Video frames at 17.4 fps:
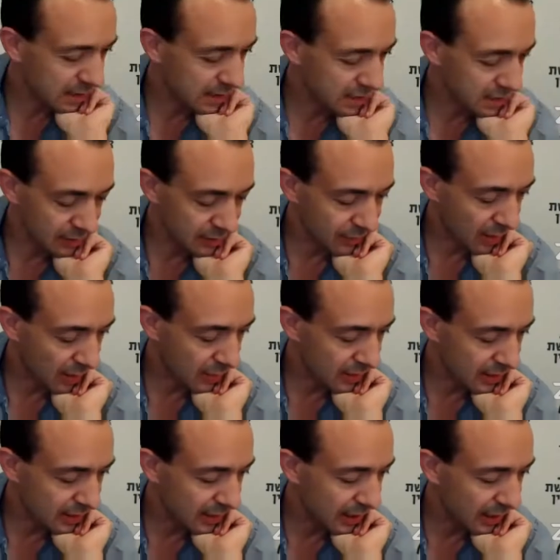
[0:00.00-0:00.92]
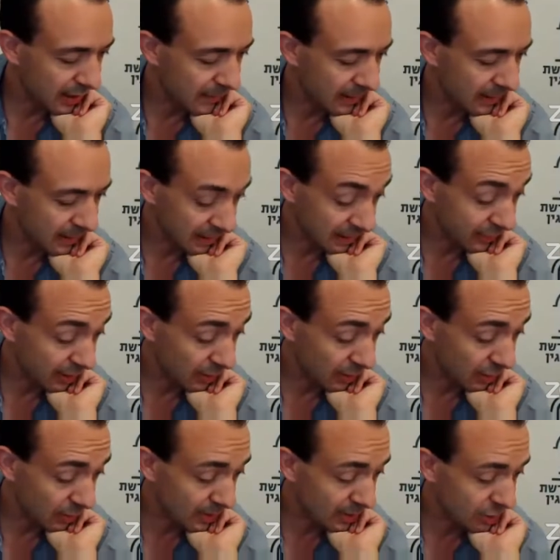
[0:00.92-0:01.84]
and this is very, I think, a
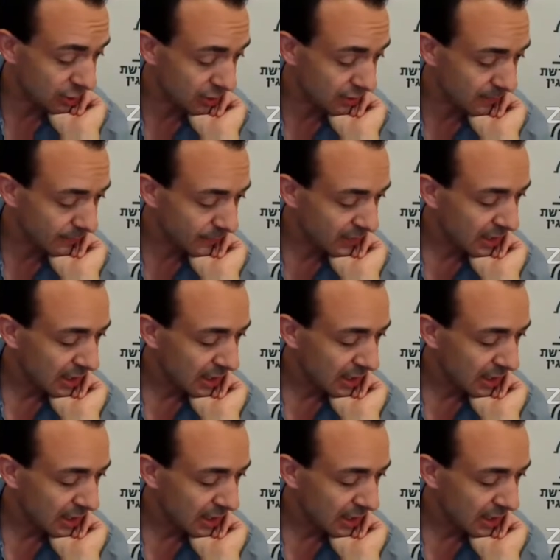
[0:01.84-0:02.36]
very good question.